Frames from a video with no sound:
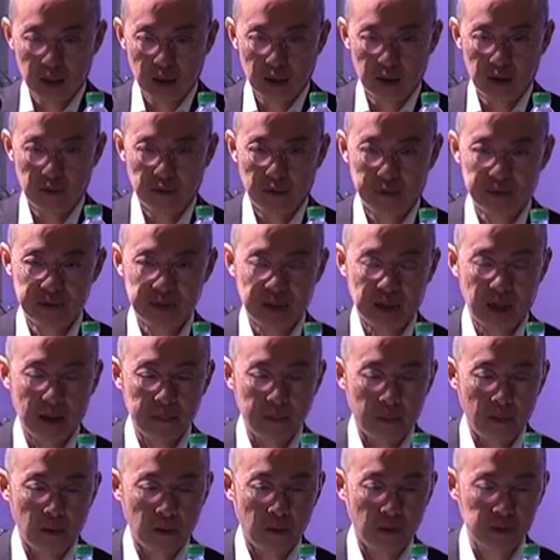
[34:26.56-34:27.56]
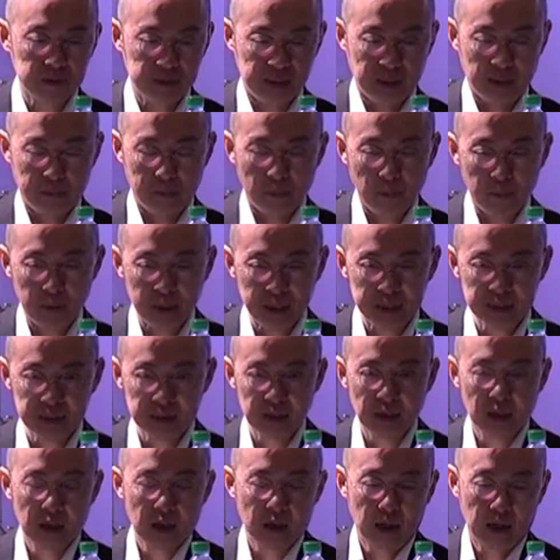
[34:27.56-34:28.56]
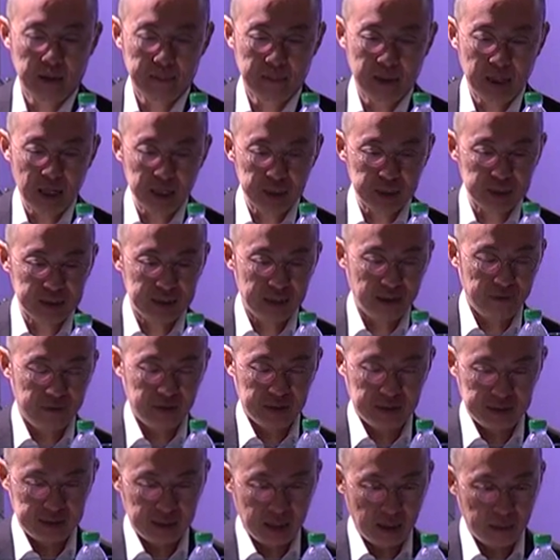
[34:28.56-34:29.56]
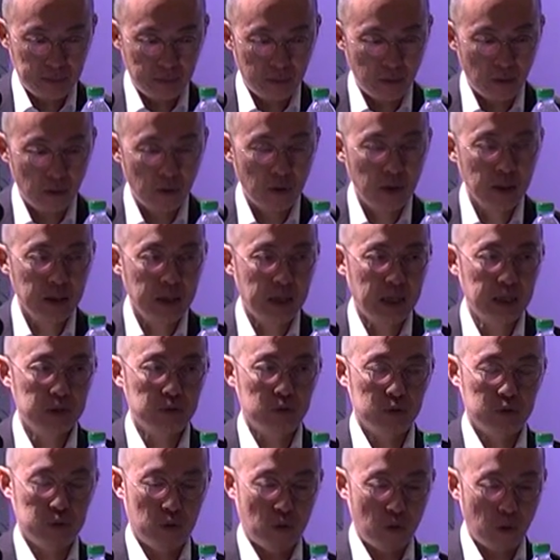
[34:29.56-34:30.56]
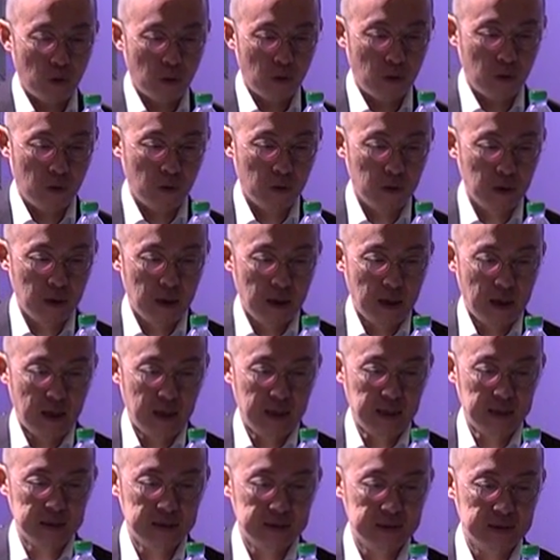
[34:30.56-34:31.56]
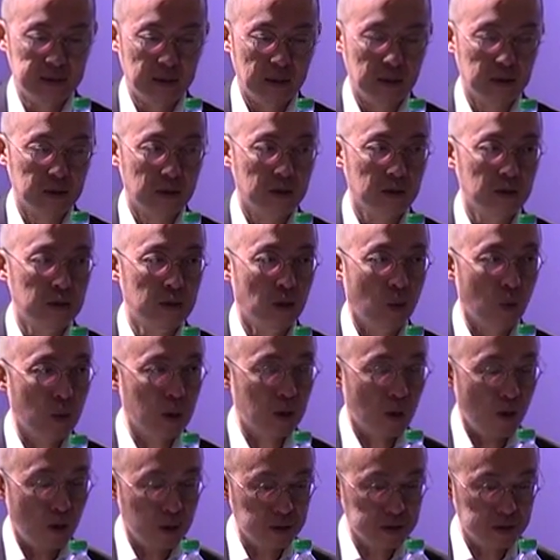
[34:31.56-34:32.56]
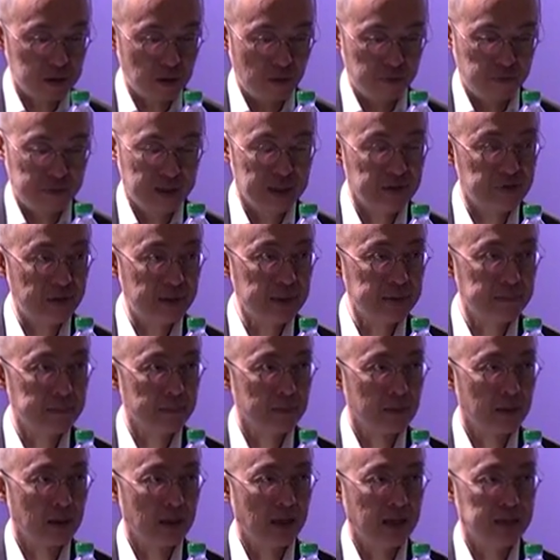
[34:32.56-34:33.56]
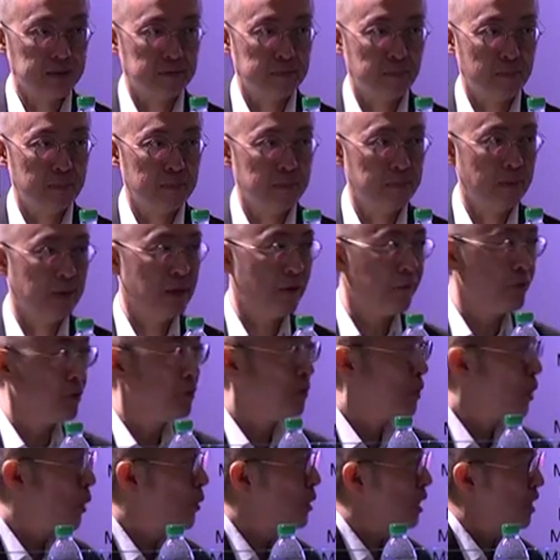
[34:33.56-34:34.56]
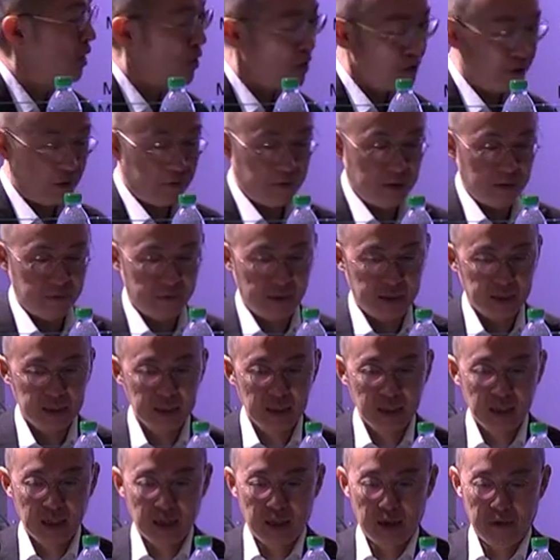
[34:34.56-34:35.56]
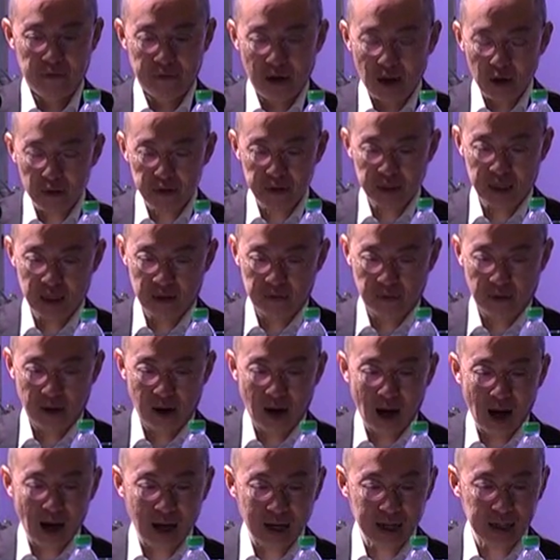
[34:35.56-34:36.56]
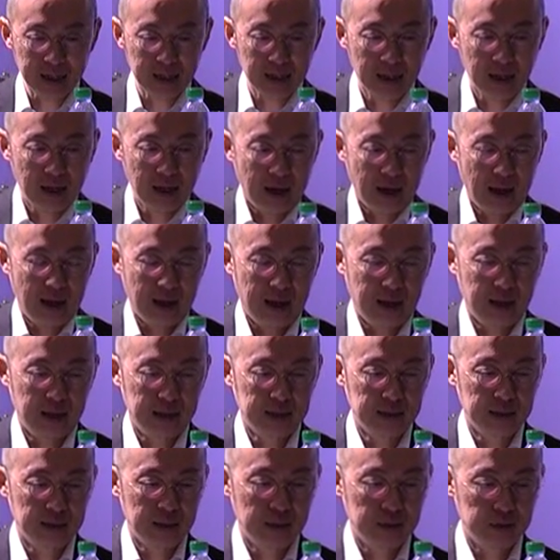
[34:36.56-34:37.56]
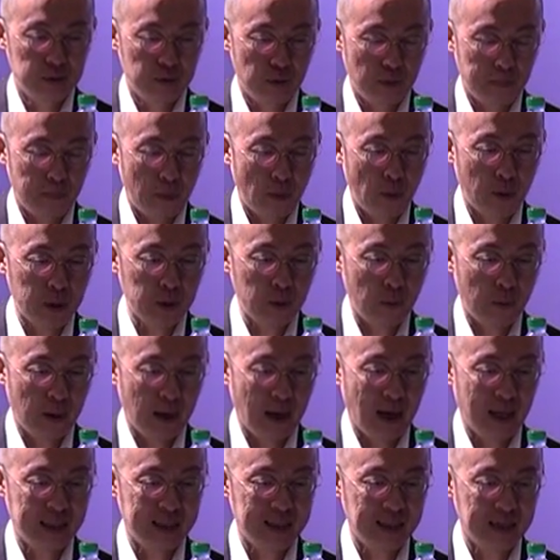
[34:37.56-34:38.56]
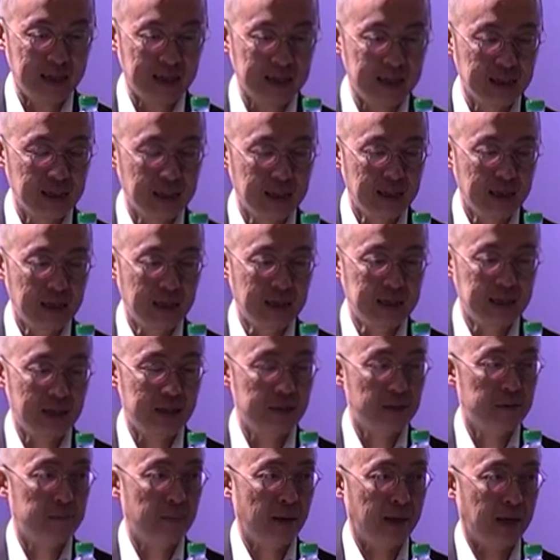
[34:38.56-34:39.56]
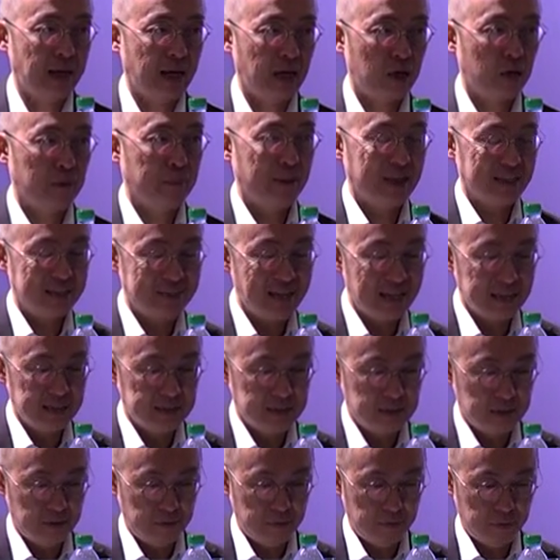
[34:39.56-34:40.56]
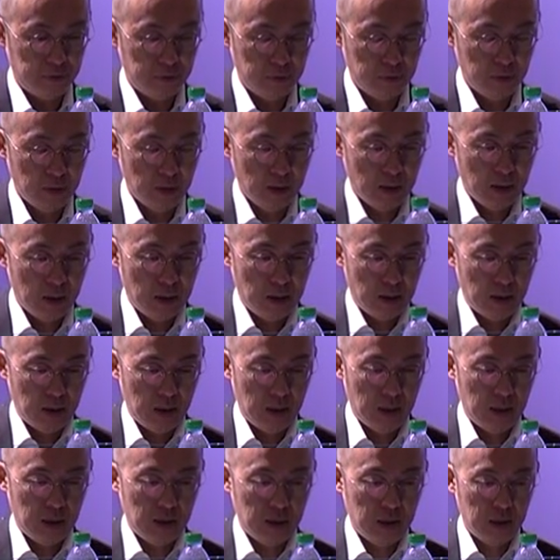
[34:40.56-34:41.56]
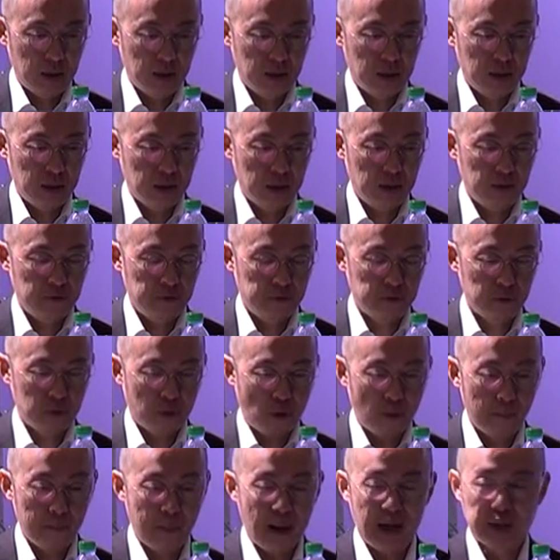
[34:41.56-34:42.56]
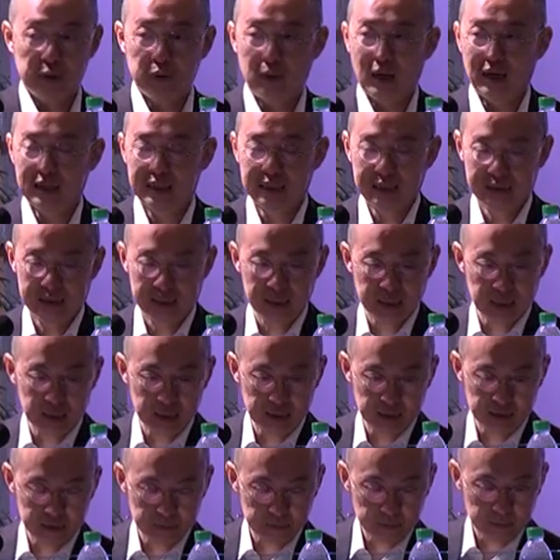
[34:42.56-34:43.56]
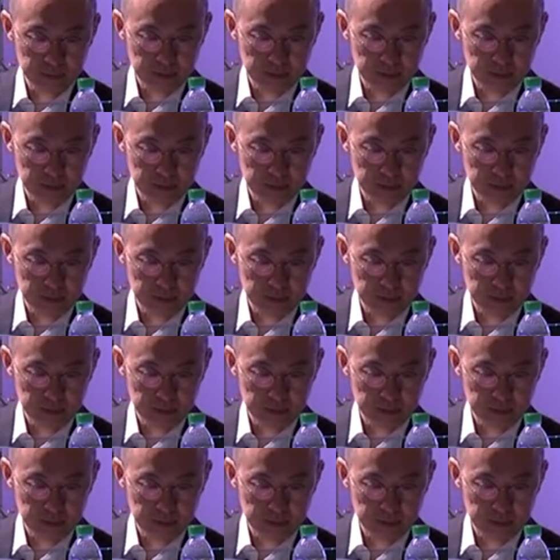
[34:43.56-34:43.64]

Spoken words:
of Singaporeans and Malaysians living in Singapore into Johor as lower cost of living. As many of you know, the cost of living of housing is very high, and it's to a point where I think it doesn't make economic sense if you compare to other cities.